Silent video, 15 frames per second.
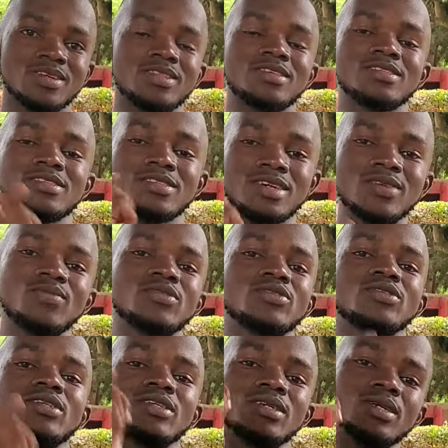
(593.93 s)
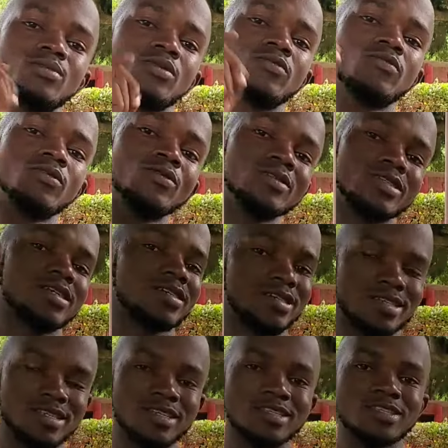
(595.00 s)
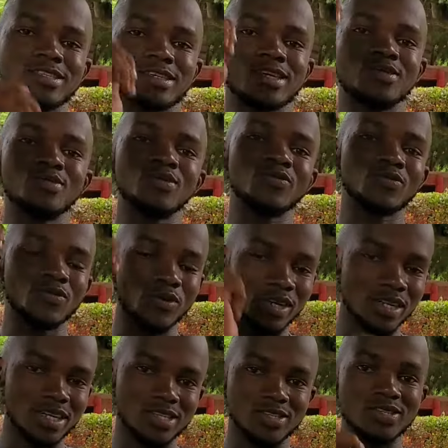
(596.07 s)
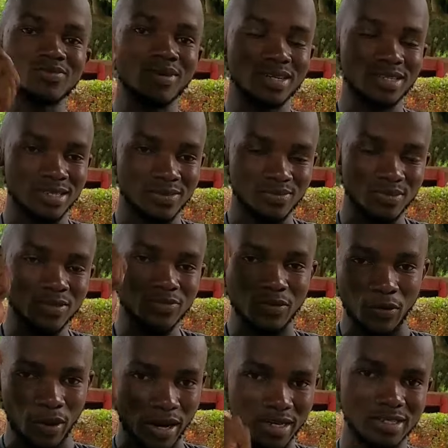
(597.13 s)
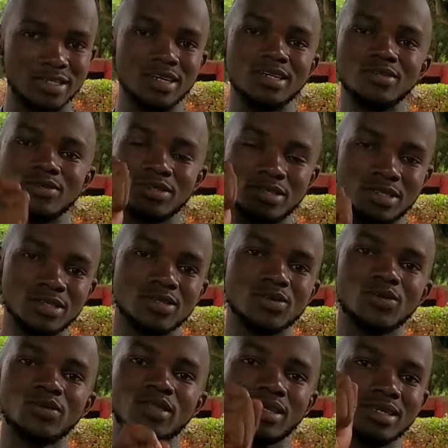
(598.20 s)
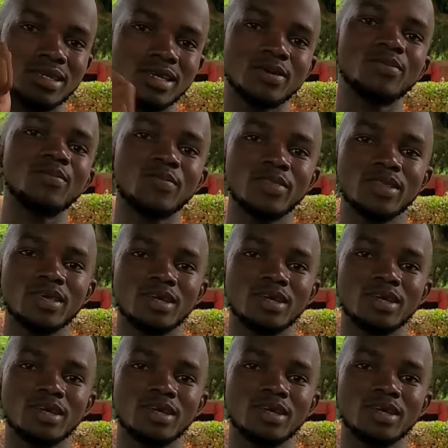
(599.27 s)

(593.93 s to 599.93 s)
This game is not a game of losers. It's a game of winners. You must be focused and you stick on that game.